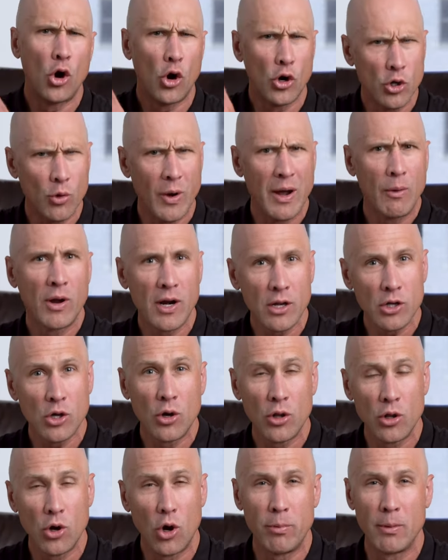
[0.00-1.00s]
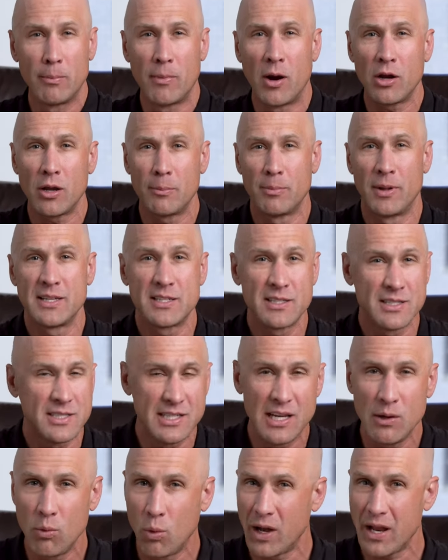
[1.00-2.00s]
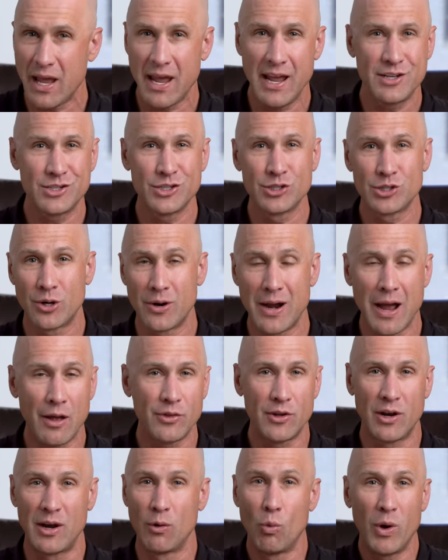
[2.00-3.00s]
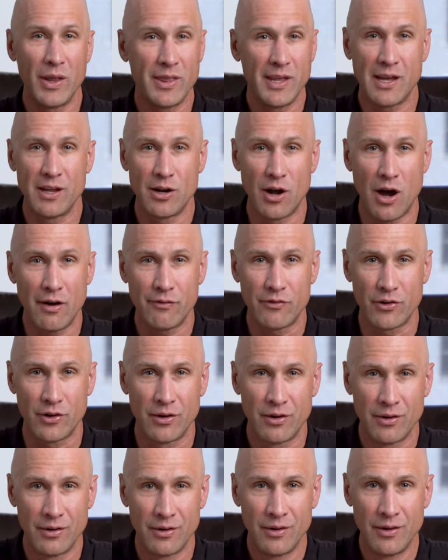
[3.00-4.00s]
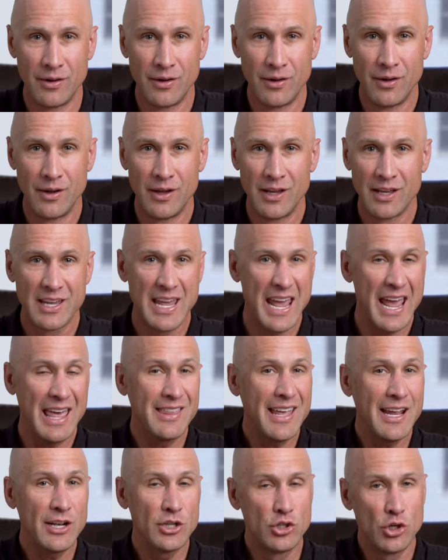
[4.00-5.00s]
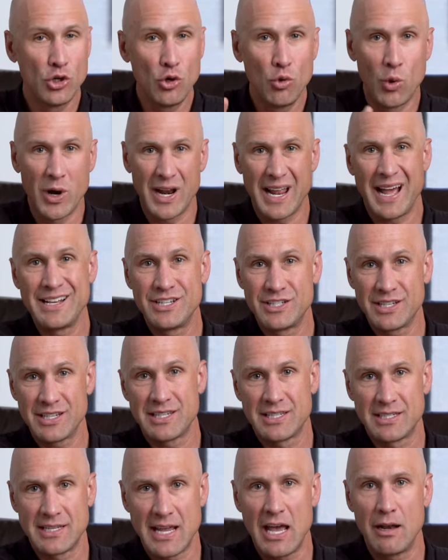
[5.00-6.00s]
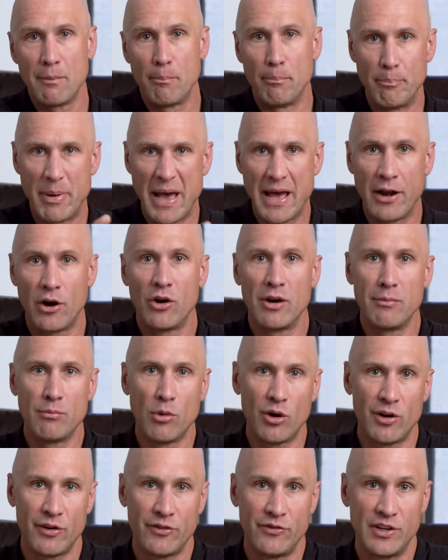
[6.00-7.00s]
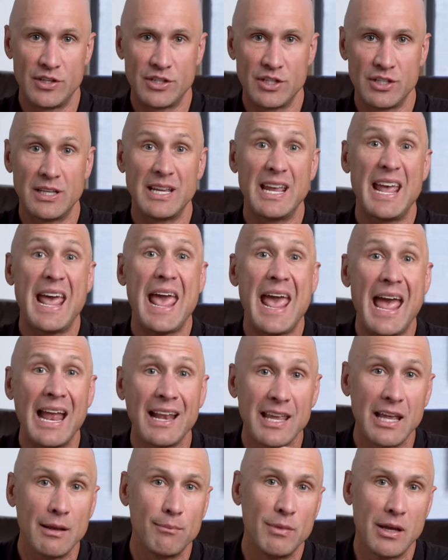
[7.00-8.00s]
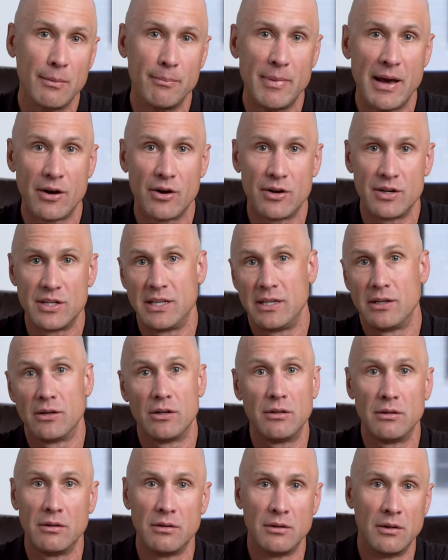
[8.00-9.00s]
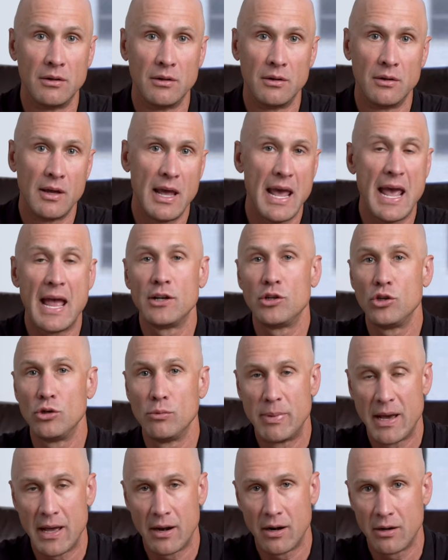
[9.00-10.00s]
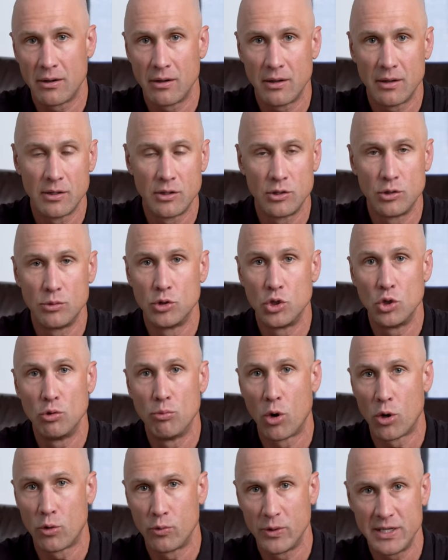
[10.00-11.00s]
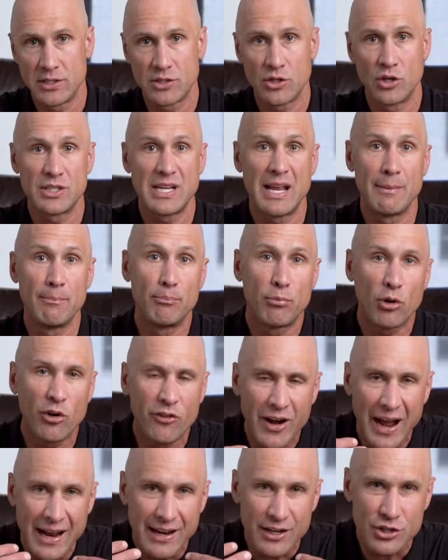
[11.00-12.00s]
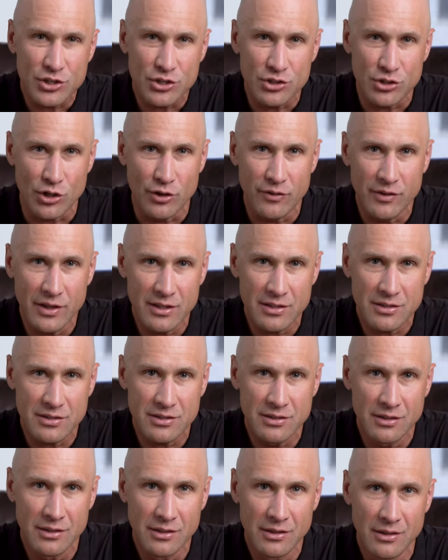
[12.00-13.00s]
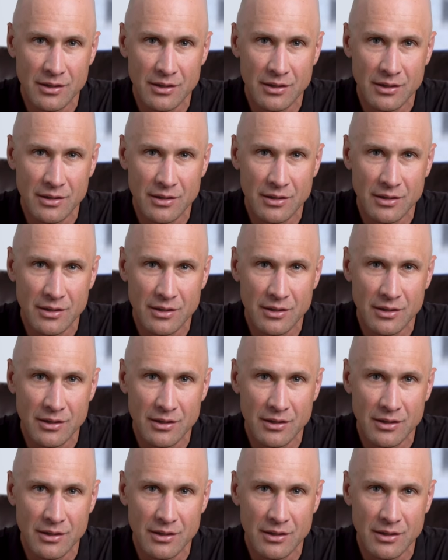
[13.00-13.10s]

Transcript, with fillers: Or do I want to go to the open marketplace and see what agents are out there and what they can offer? Can they do what I just said better and more efficiently and get me a better deal and do better, do more research and provide a service,